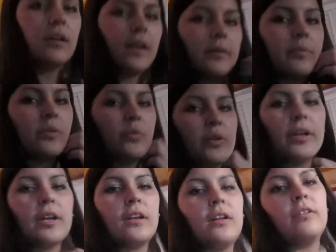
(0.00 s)
I've been
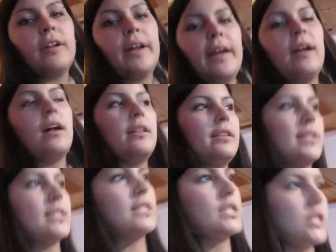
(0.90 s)
working all right on
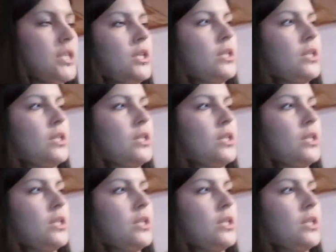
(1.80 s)
this